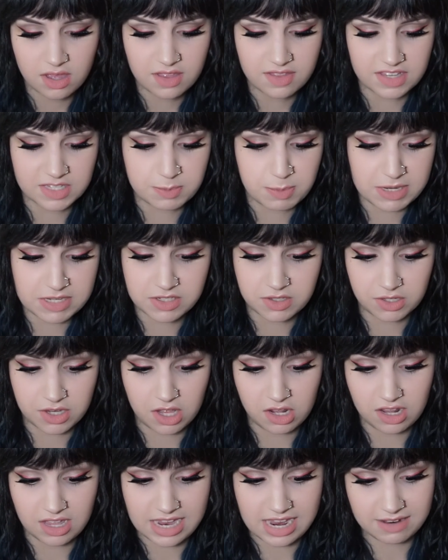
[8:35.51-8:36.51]
That's basically
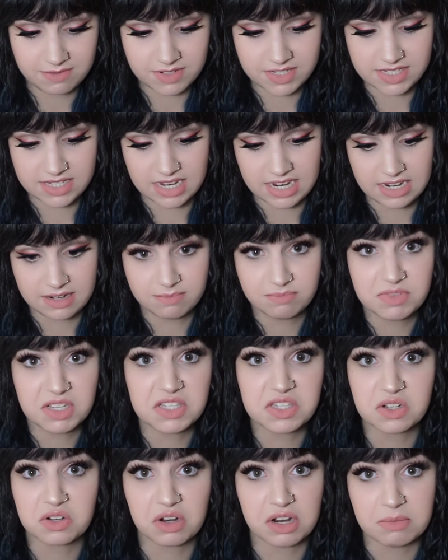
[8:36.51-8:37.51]
all I have to say.
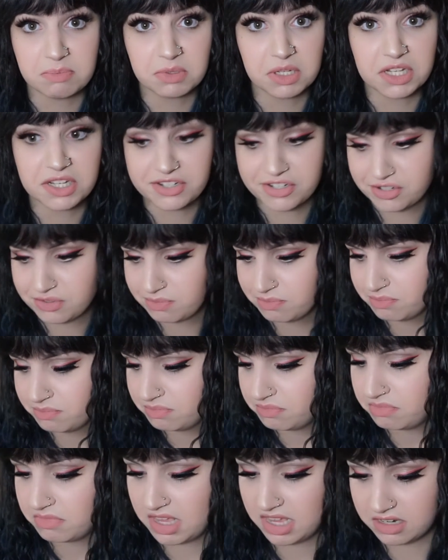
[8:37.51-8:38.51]
It's a great blush.
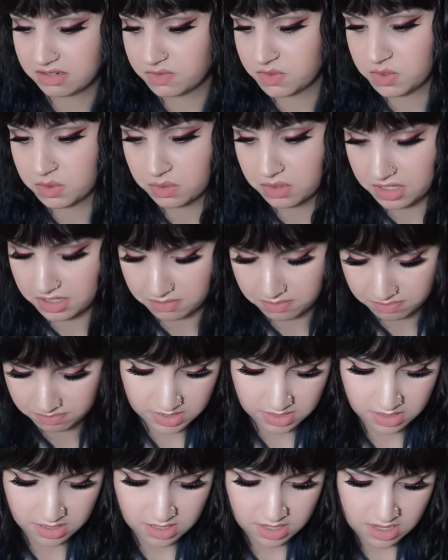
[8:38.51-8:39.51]
End of story.
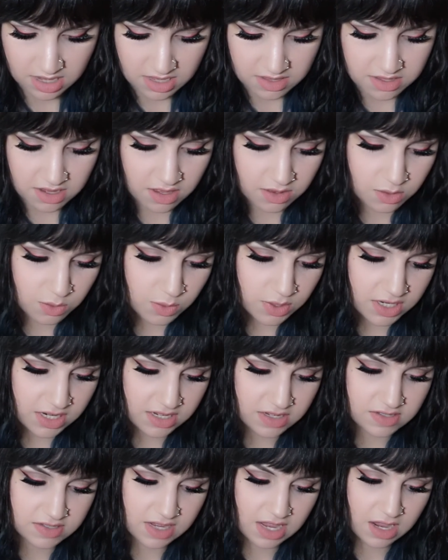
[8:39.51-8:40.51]
The other one
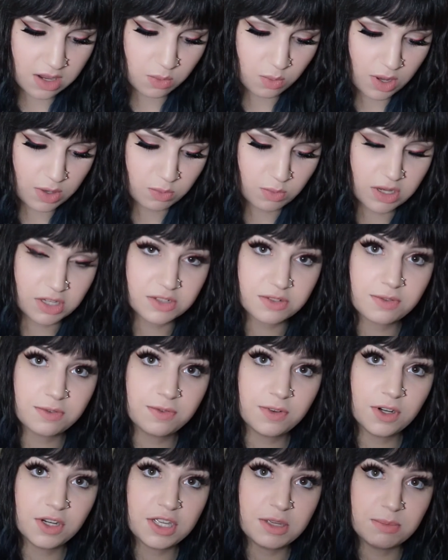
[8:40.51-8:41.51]
is a Wet n Wild
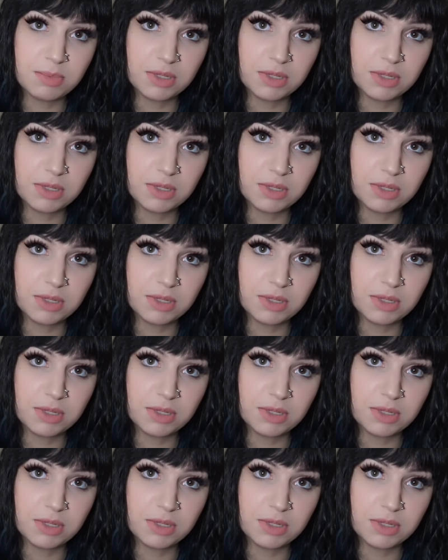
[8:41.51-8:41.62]
Fergie